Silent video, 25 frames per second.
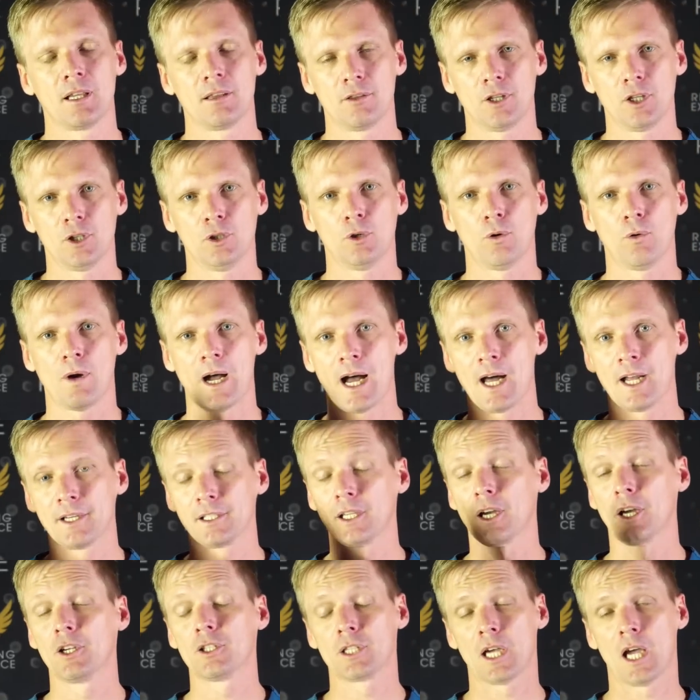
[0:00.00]
that you
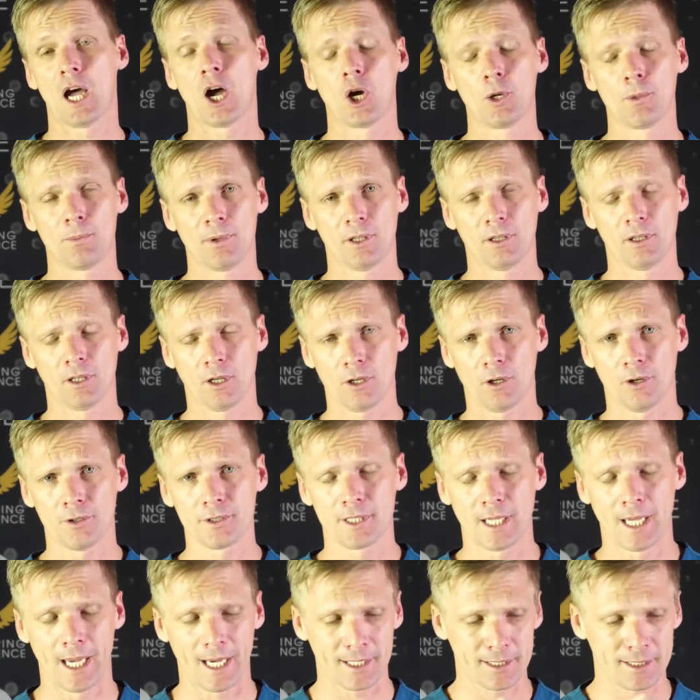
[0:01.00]
aren't going to open the
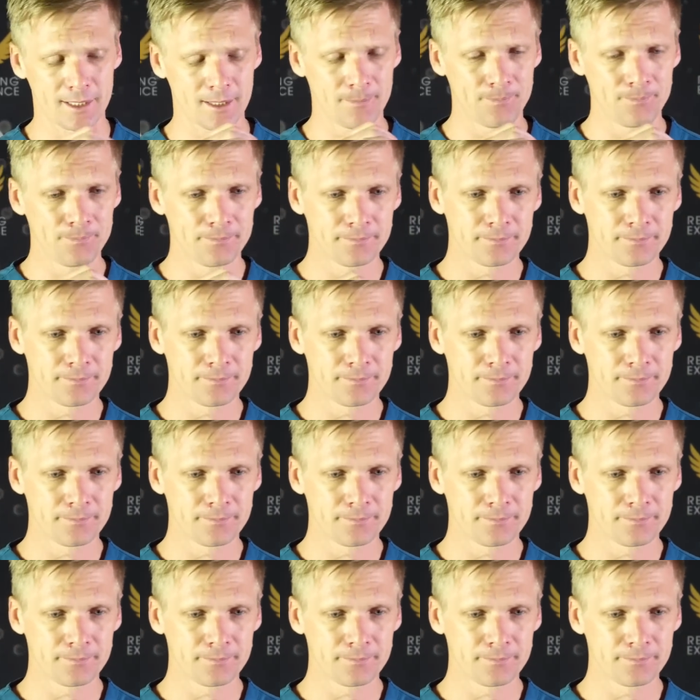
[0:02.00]
contacts,